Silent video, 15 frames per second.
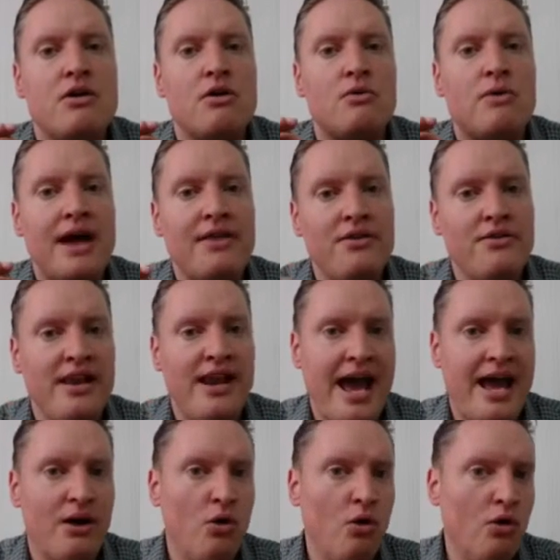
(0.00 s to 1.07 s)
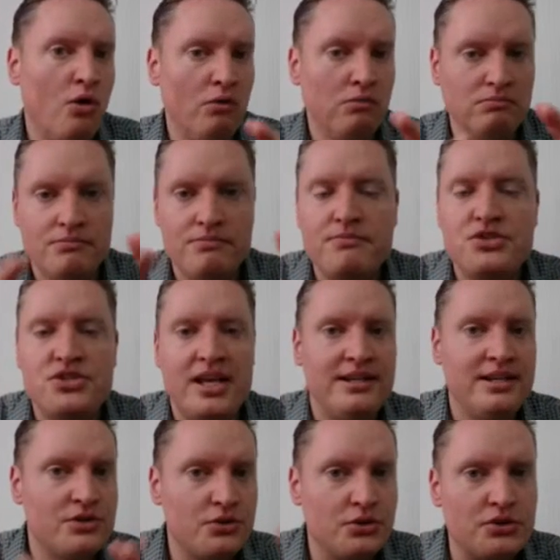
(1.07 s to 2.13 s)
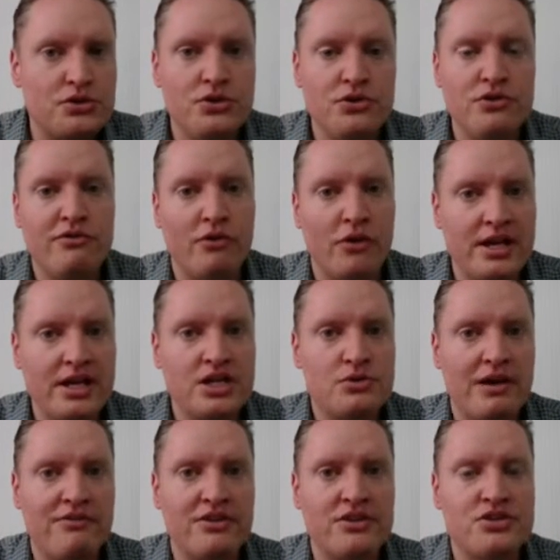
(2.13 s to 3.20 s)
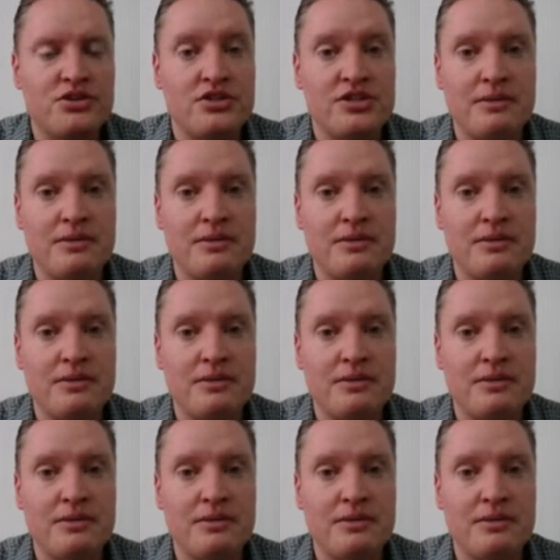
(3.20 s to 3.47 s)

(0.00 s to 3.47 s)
Rather than add a whole sentence or two for each reference,